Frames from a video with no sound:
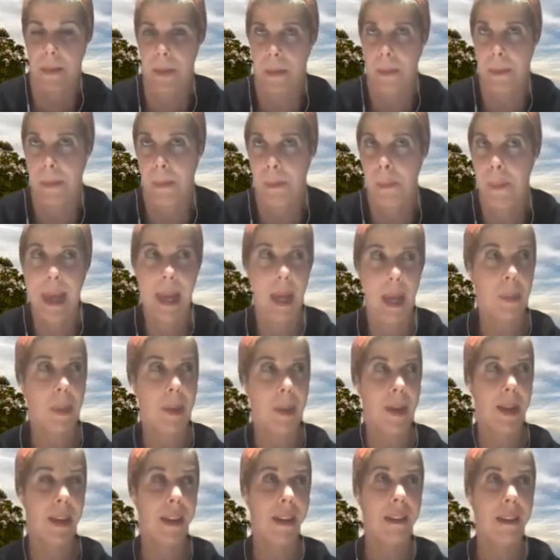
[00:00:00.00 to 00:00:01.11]

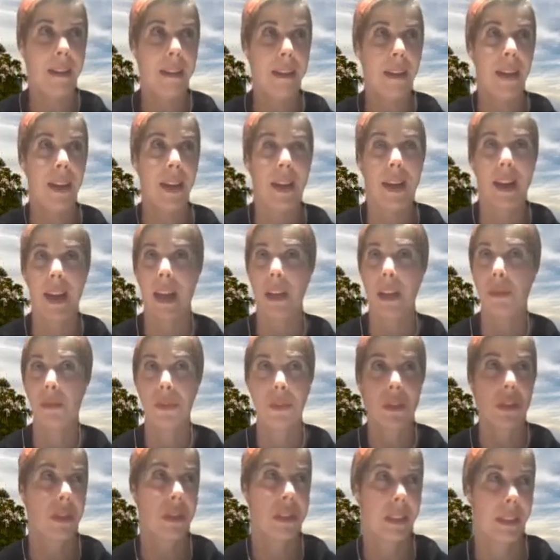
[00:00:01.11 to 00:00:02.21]
Maybe at
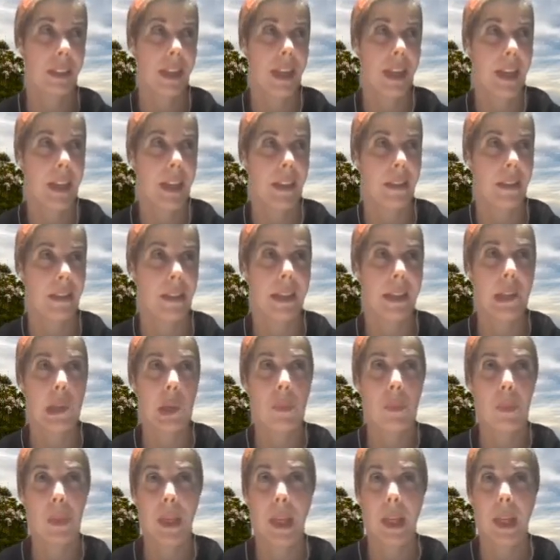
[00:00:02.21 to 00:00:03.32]
first glance, they could
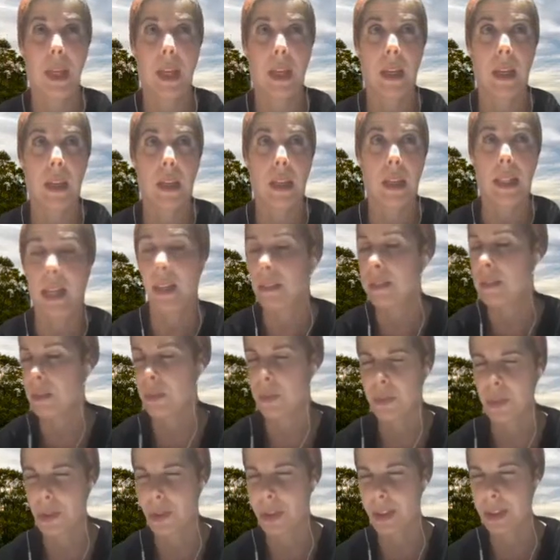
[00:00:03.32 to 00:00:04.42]
be, yes, of
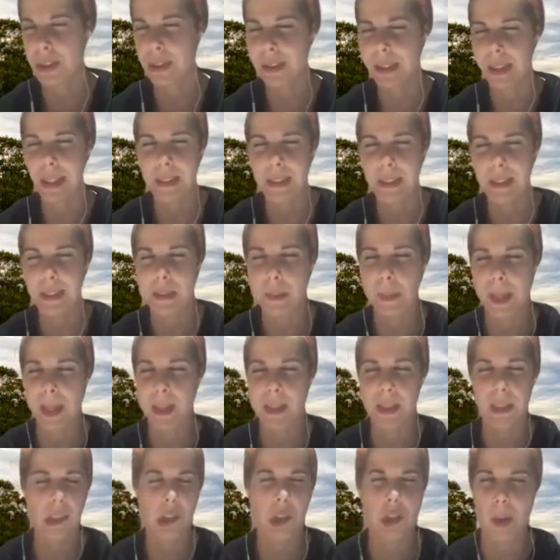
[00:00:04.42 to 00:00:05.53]
course, let's
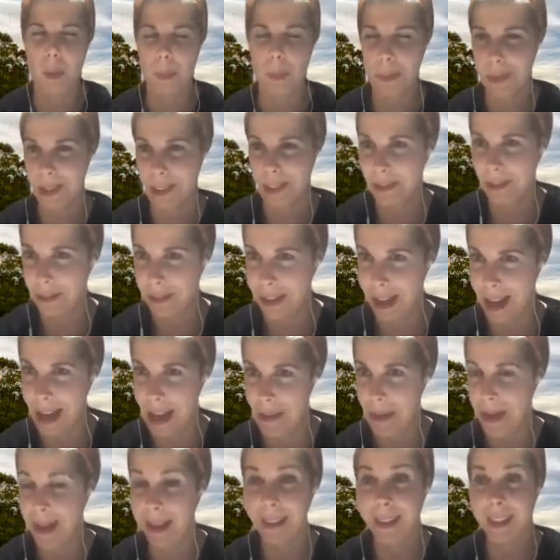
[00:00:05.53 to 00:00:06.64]
make a cooperative game.
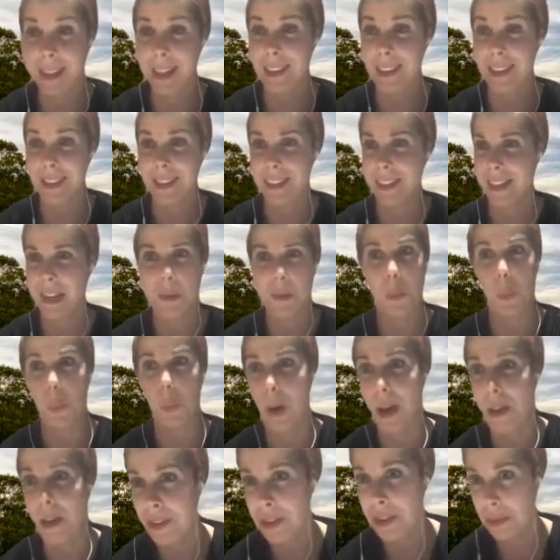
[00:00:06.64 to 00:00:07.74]
And that's a
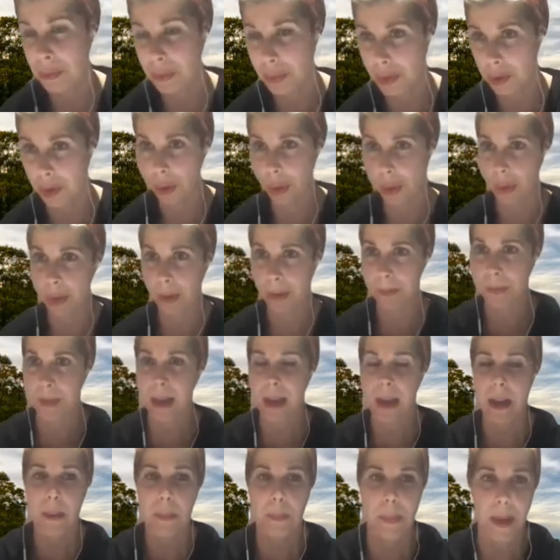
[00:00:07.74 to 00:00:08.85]
wonderful goal.
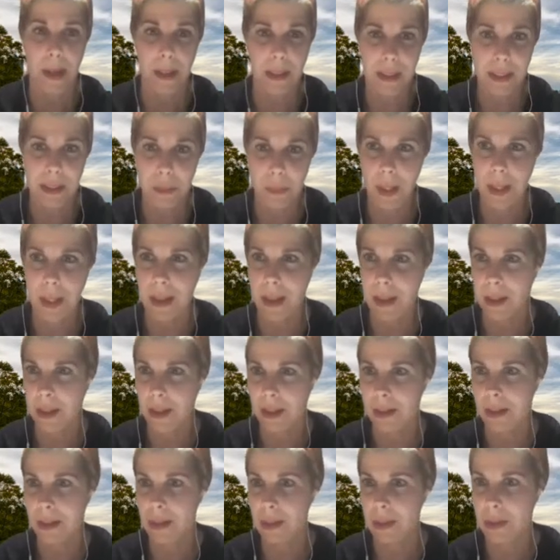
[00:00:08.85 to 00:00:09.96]
But we can
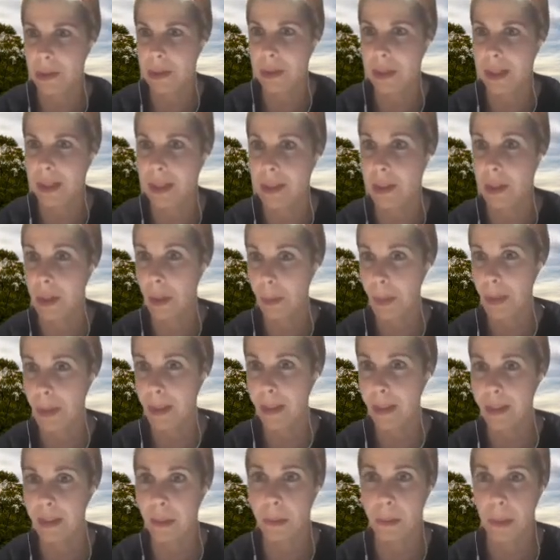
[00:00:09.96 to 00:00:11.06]
also interpret
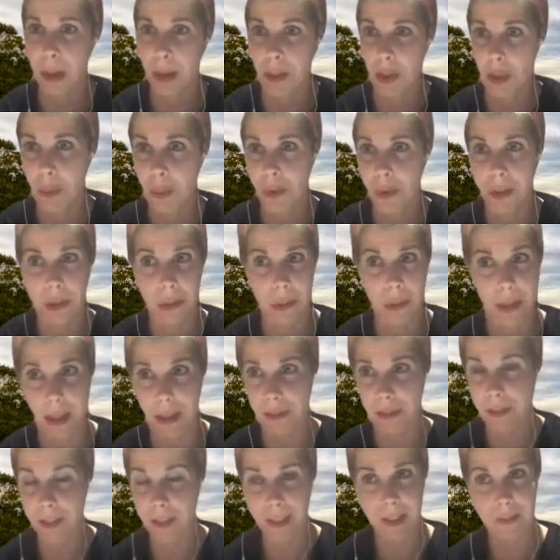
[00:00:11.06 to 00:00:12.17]
this much more
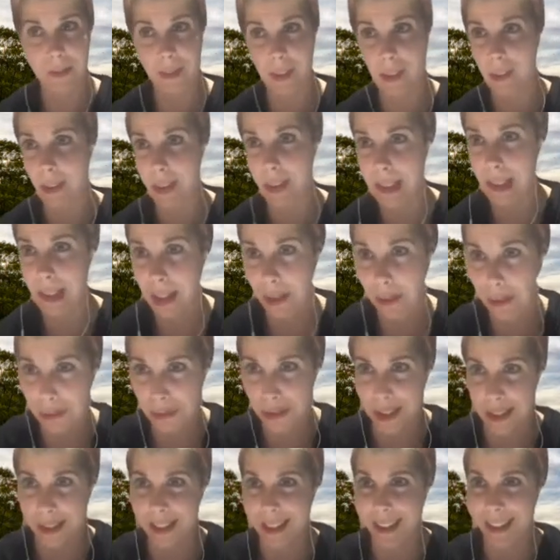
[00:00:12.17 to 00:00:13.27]
creatively and very
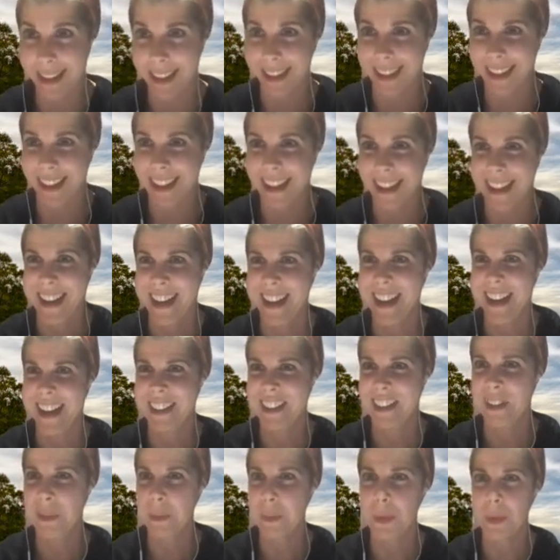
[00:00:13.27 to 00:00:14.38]
differently, and
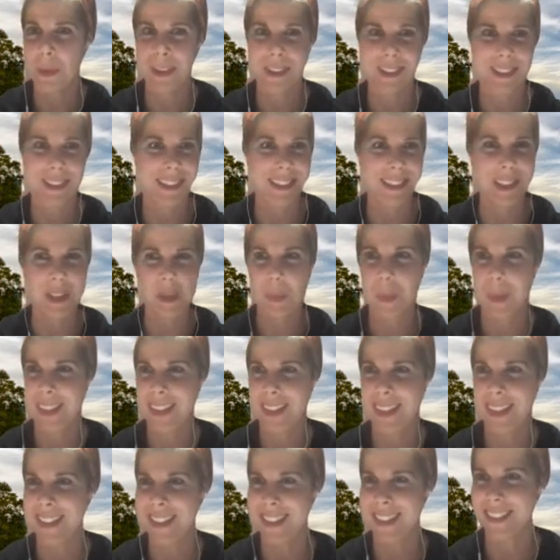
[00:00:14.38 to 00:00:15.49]
it would still be
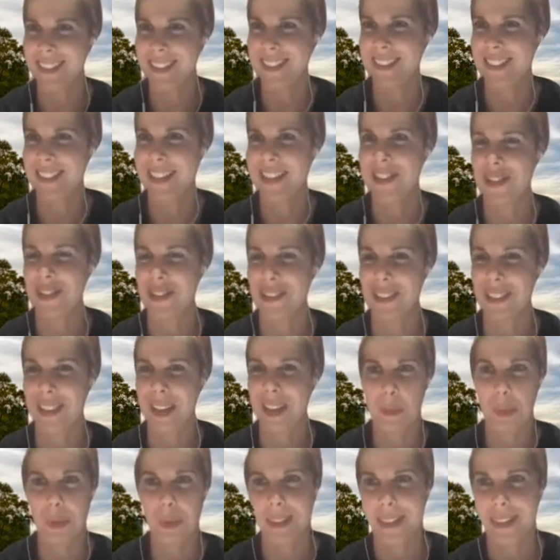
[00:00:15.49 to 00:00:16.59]
an existential
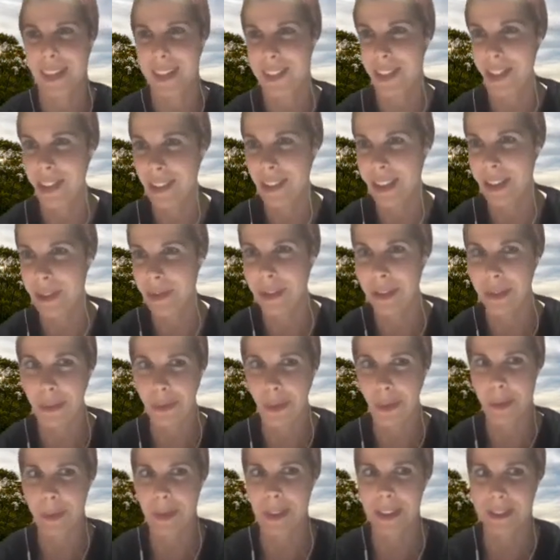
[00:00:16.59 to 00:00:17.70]
and potentially
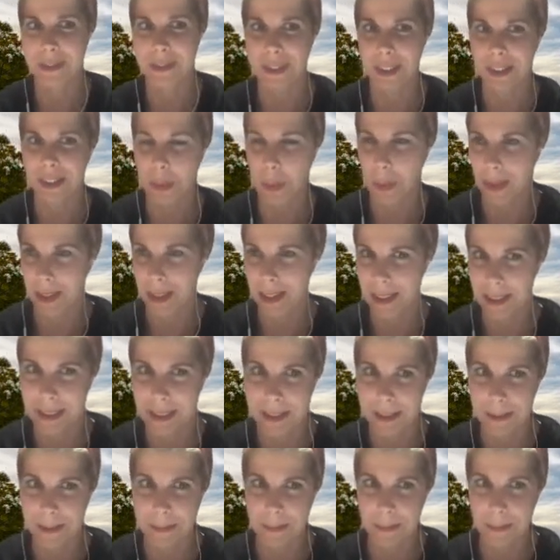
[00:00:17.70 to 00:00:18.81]
transformative experience.